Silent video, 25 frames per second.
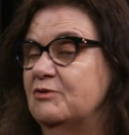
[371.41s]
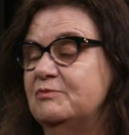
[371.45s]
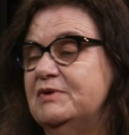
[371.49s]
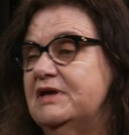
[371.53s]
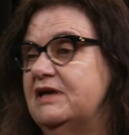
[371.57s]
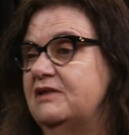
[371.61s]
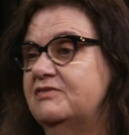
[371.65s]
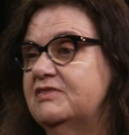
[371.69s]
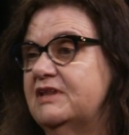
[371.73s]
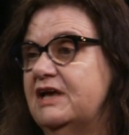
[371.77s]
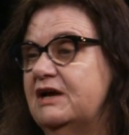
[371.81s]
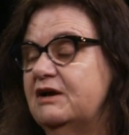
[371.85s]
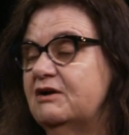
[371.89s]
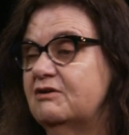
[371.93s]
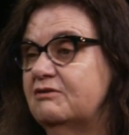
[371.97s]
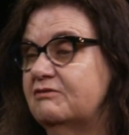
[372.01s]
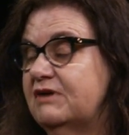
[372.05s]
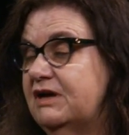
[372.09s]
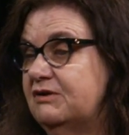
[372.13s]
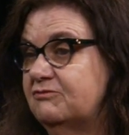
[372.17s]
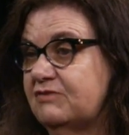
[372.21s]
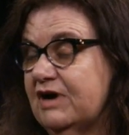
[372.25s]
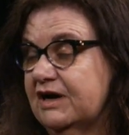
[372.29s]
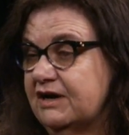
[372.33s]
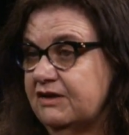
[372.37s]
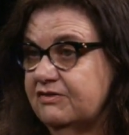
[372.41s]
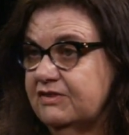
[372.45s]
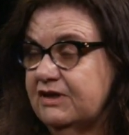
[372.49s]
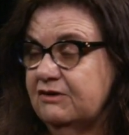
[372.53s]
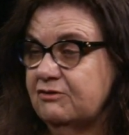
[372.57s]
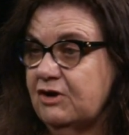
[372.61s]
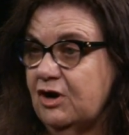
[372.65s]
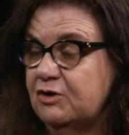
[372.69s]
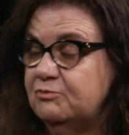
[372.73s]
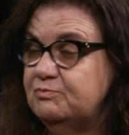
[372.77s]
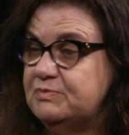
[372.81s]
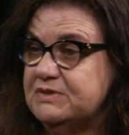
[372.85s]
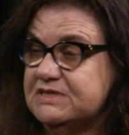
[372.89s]
in running their
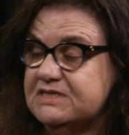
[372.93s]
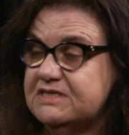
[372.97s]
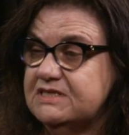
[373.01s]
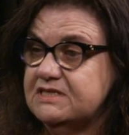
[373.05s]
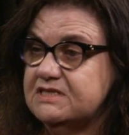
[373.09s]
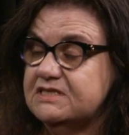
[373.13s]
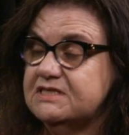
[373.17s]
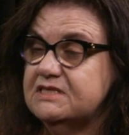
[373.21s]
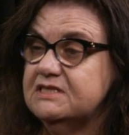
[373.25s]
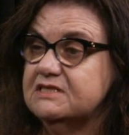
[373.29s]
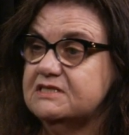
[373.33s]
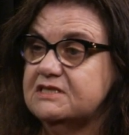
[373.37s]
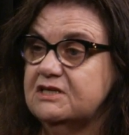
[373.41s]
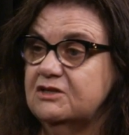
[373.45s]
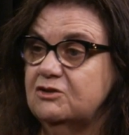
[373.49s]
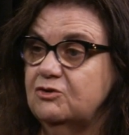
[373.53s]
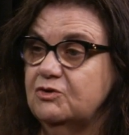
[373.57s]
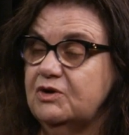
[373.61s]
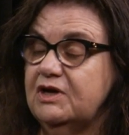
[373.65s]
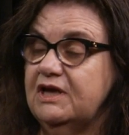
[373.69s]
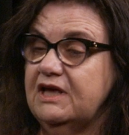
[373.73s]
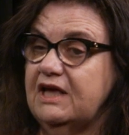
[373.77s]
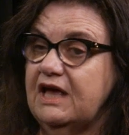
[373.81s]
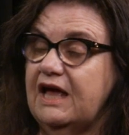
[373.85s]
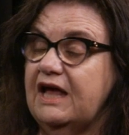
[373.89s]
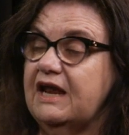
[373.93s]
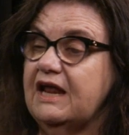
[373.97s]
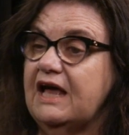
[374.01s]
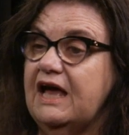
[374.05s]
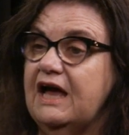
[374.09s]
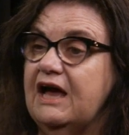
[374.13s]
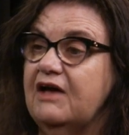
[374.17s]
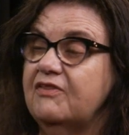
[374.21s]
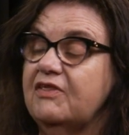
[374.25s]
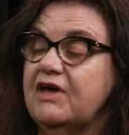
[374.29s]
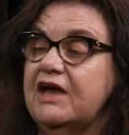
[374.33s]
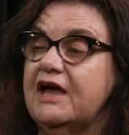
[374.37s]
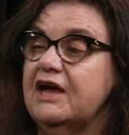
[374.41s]
own businesses and looking at
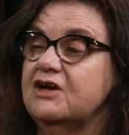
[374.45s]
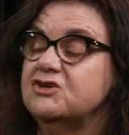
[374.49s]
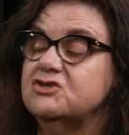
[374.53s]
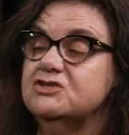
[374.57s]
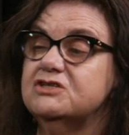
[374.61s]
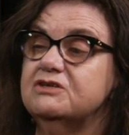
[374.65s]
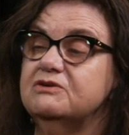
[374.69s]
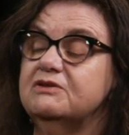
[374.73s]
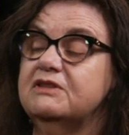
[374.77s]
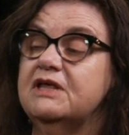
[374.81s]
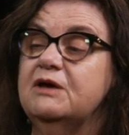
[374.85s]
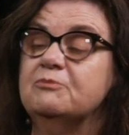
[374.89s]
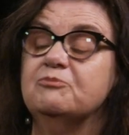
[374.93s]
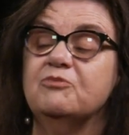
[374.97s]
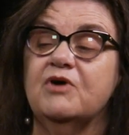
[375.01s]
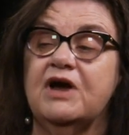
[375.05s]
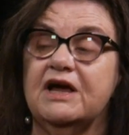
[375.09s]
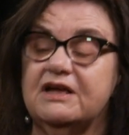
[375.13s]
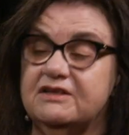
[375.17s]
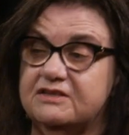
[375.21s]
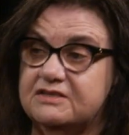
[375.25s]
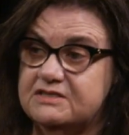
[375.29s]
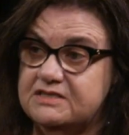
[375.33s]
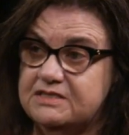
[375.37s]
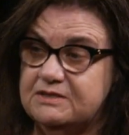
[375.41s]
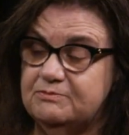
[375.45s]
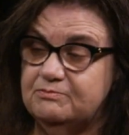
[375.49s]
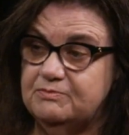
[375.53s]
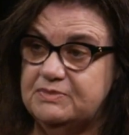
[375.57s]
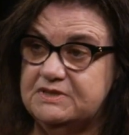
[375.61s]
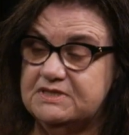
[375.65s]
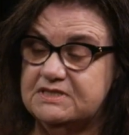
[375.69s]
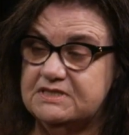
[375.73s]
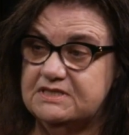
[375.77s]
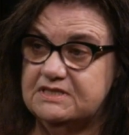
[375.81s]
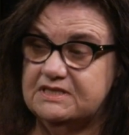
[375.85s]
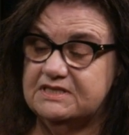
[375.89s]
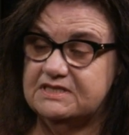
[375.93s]
how their practice in
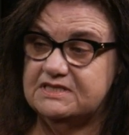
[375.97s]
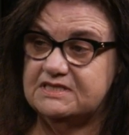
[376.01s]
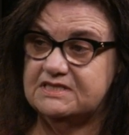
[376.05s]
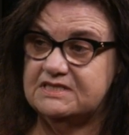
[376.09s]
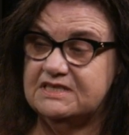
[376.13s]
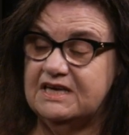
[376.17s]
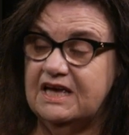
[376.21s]
business.